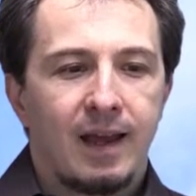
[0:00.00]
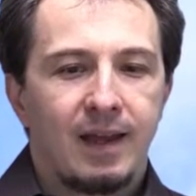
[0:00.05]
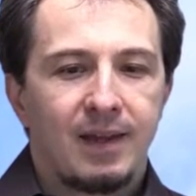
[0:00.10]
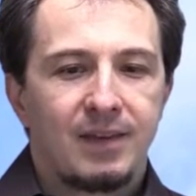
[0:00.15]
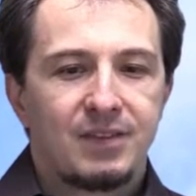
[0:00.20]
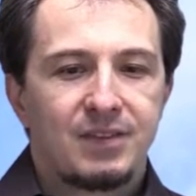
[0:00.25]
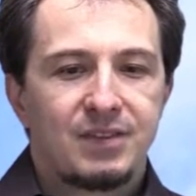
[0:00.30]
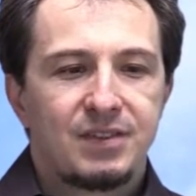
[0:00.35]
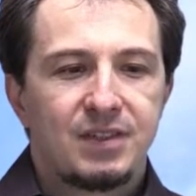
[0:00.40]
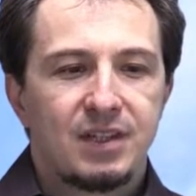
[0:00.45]

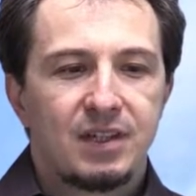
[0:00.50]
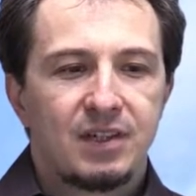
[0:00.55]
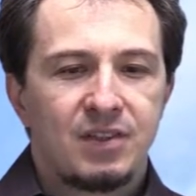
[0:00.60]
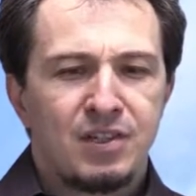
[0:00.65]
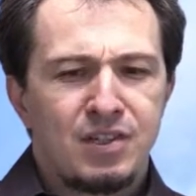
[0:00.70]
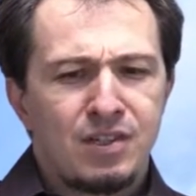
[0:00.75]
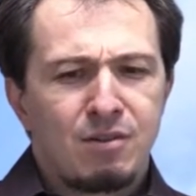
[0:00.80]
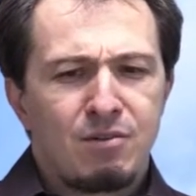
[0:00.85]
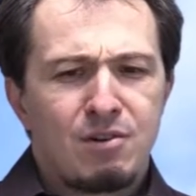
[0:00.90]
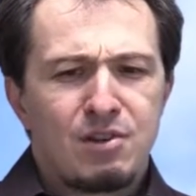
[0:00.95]
And
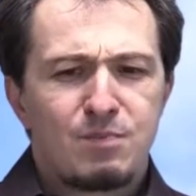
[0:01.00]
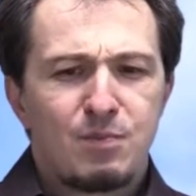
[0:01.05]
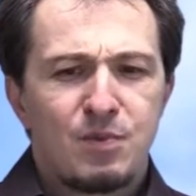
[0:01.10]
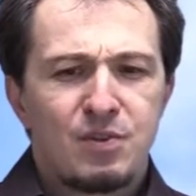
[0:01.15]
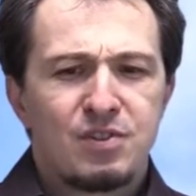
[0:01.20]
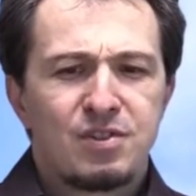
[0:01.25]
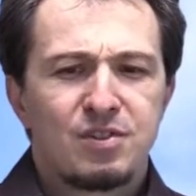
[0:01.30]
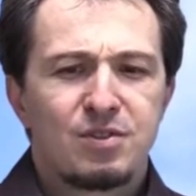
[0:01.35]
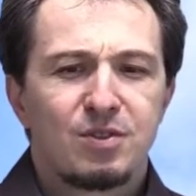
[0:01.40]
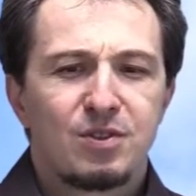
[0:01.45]
this
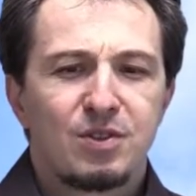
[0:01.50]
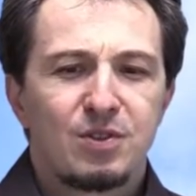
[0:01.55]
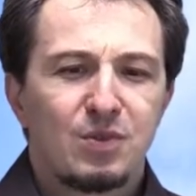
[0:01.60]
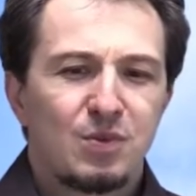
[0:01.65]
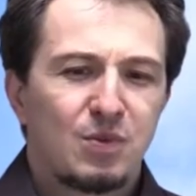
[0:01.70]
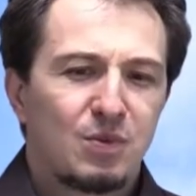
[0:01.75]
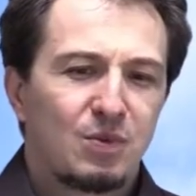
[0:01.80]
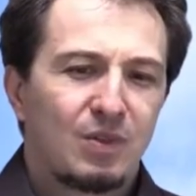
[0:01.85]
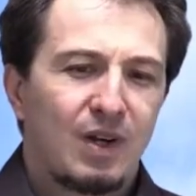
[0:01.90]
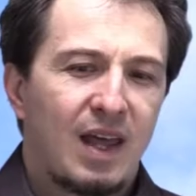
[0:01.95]
corresponds to a
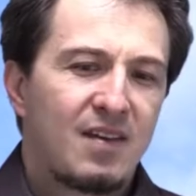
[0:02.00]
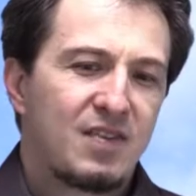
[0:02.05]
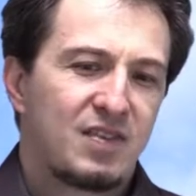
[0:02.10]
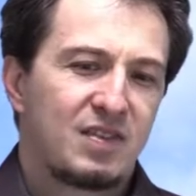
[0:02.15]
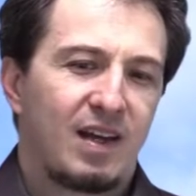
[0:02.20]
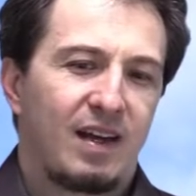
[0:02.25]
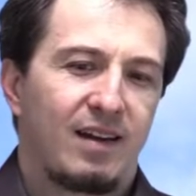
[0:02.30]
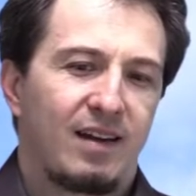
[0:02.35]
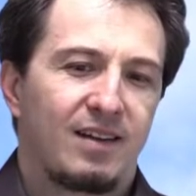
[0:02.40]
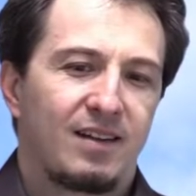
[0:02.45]
new
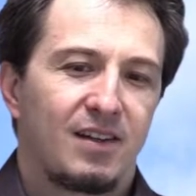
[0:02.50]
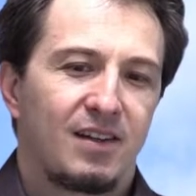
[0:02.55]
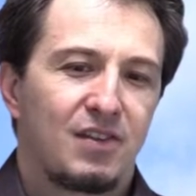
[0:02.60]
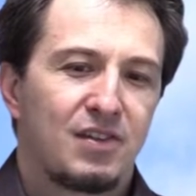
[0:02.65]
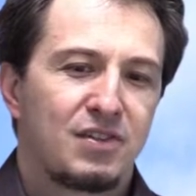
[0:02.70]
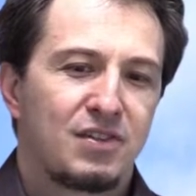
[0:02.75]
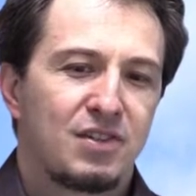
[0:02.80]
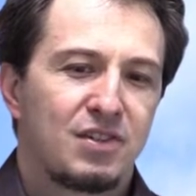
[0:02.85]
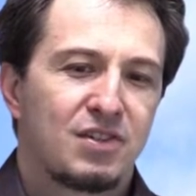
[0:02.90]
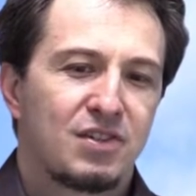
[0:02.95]
lifestyle.
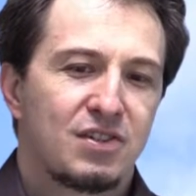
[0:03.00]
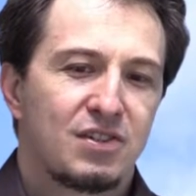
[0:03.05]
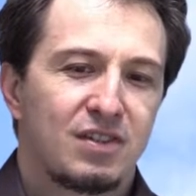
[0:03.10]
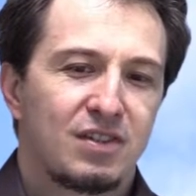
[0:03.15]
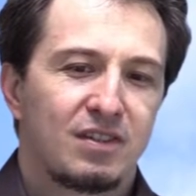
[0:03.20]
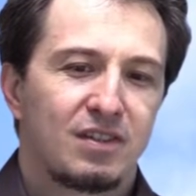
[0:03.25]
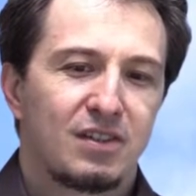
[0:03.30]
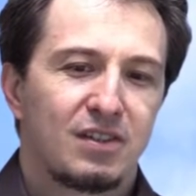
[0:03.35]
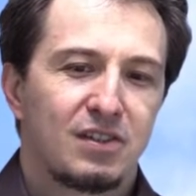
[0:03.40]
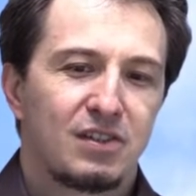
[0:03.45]
This
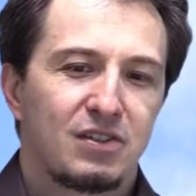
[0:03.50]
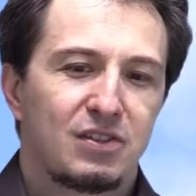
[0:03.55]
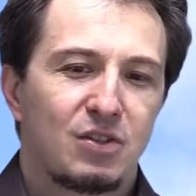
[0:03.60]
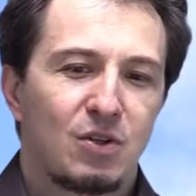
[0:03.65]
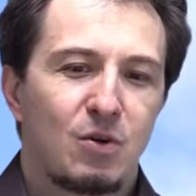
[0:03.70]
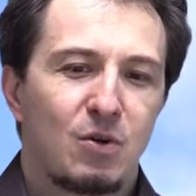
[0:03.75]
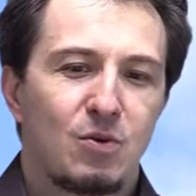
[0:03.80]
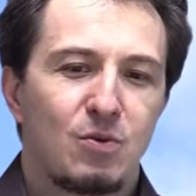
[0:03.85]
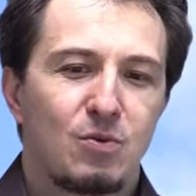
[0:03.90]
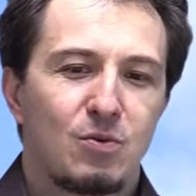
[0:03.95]
is the
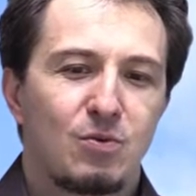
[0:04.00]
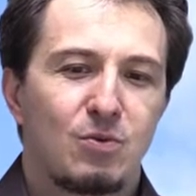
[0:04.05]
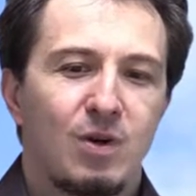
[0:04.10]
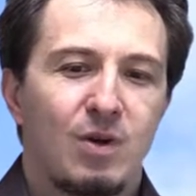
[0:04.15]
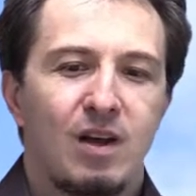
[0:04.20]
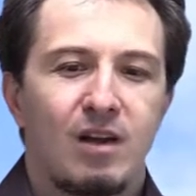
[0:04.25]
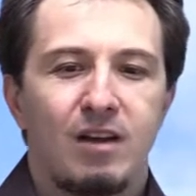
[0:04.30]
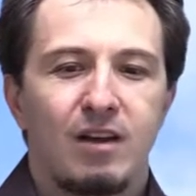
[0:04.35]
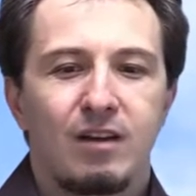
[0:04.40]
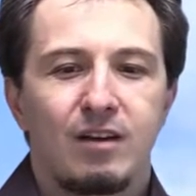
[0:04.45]

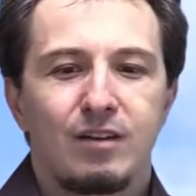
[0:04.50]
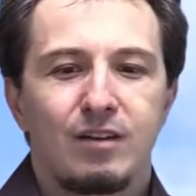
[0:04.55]
so-called